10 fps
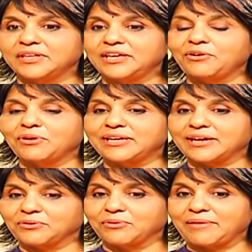Inkot
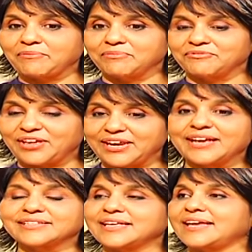naku I'm very
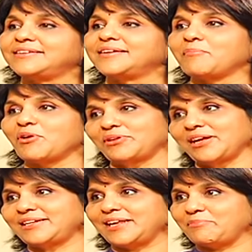excited about
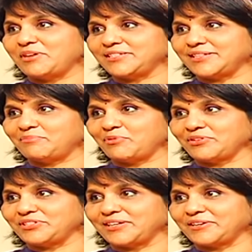our telemedicine
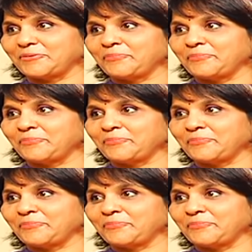project.